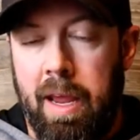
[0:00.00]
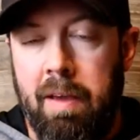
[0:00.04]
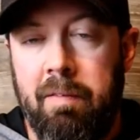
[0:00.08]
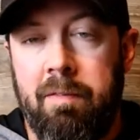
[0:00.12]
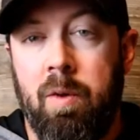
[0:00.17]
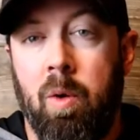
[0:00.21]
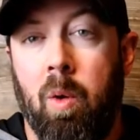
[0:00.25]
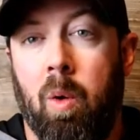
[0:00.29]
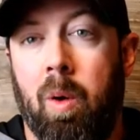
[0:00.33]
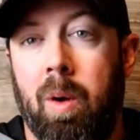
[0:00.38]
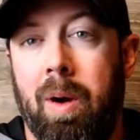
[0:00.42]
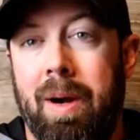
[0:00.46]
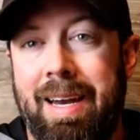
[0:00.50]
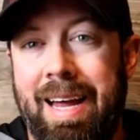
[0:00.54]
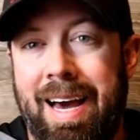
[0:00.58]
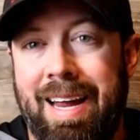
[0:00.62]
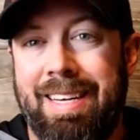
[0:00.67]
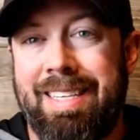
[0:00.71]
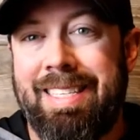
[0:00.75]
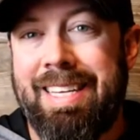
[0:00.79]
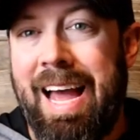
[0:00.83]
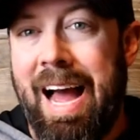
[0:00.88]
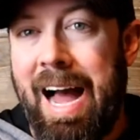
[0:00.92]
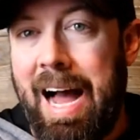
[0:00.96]
If you're not
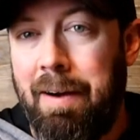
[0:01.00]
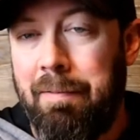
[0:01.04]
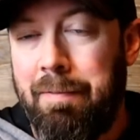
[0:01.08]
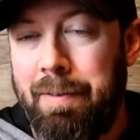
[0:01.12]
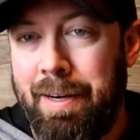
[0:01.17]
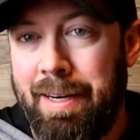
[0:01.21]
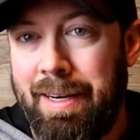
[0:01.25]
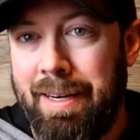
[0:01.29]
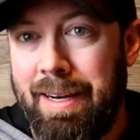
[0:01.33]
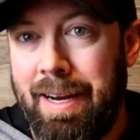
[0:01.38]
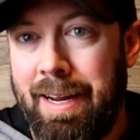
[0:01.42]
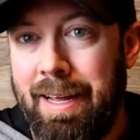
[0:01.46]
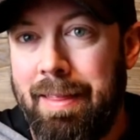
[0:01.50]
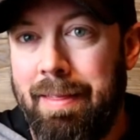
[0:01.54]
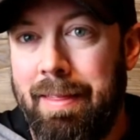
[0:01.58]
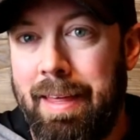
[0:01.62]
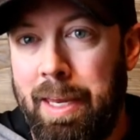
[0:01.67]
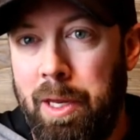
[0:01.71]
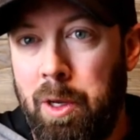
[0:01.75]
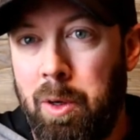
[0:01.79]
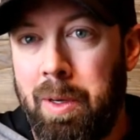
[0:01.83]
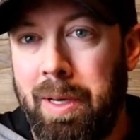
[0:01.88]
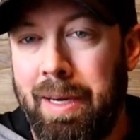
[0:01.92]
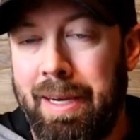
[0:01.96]
as confident
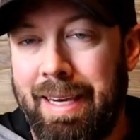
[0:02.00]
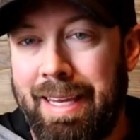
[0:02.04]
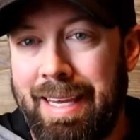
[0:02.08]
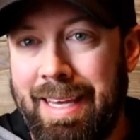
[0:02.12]
that you can